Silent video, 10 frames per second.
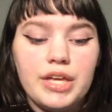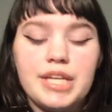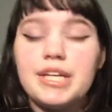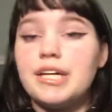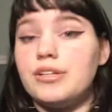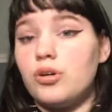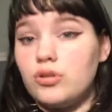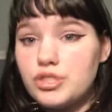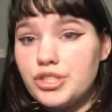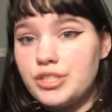e-kid
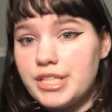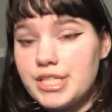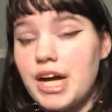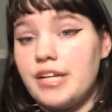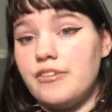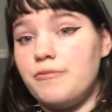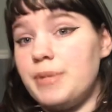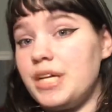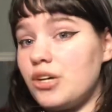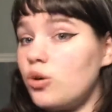culture that's kind of
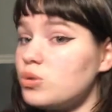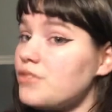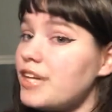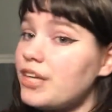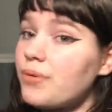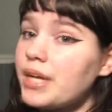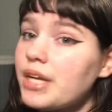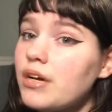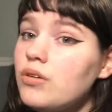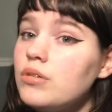being cultivated right
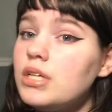now